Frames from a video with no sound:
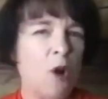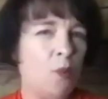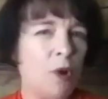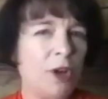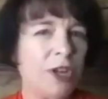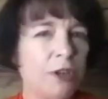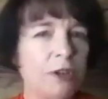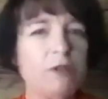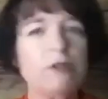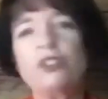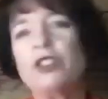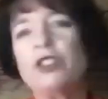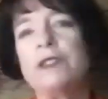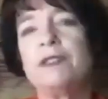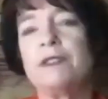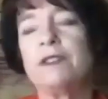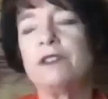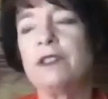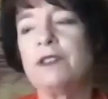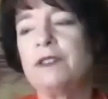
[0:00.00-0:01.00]
well, you know,
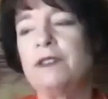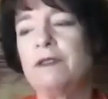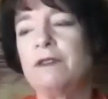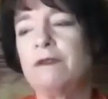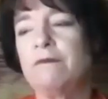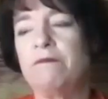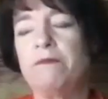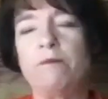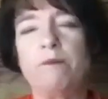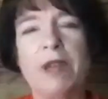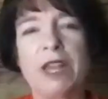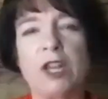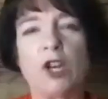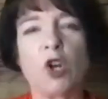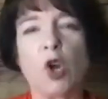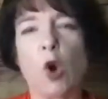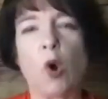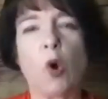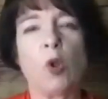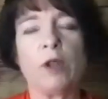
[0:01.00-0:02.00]
just just make a
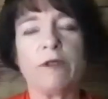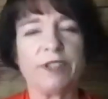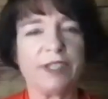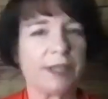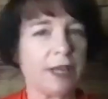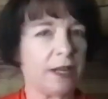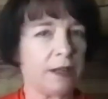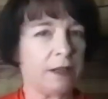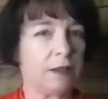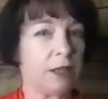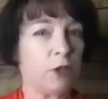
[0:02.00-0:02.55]
goal of set,